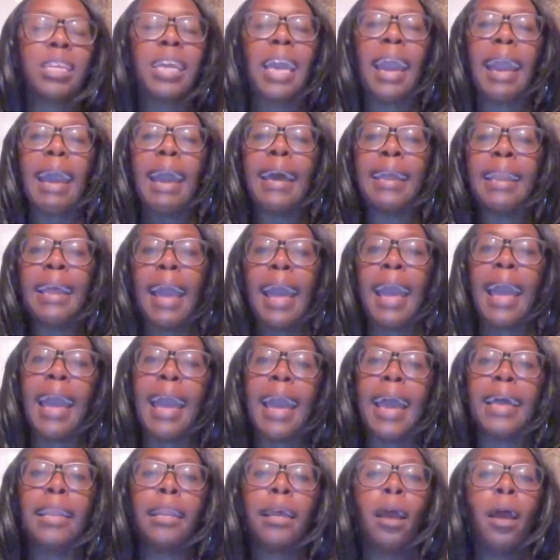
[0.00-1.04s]
Cat,
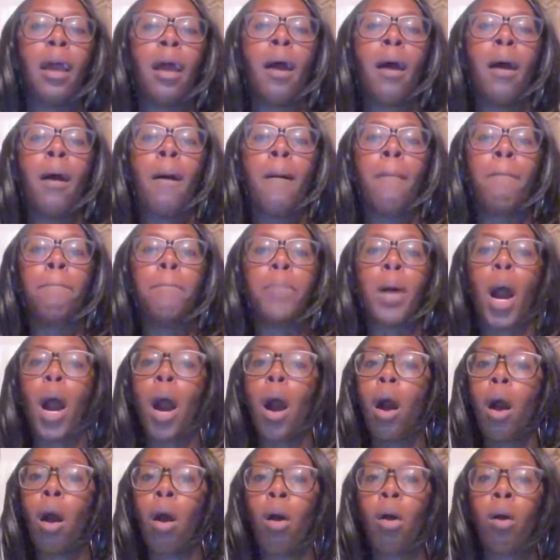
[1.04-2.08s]
hat,
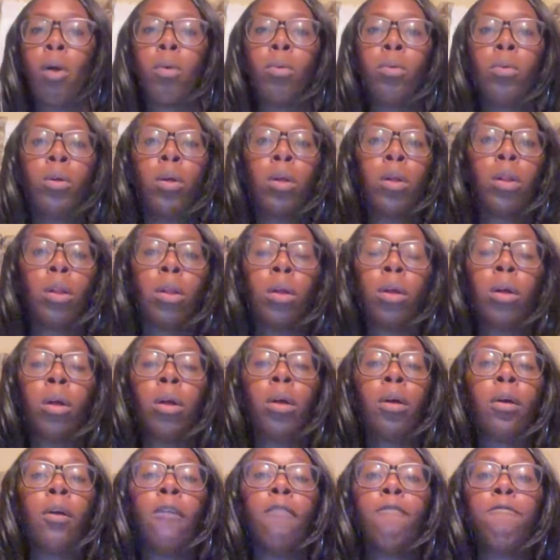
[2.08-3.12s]
ball,
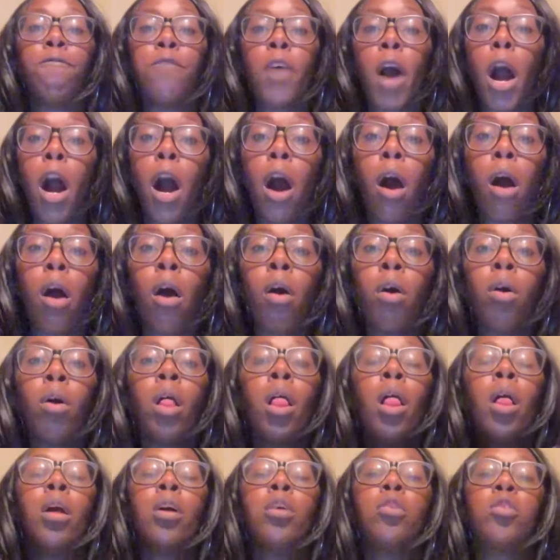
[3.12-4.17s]
fall.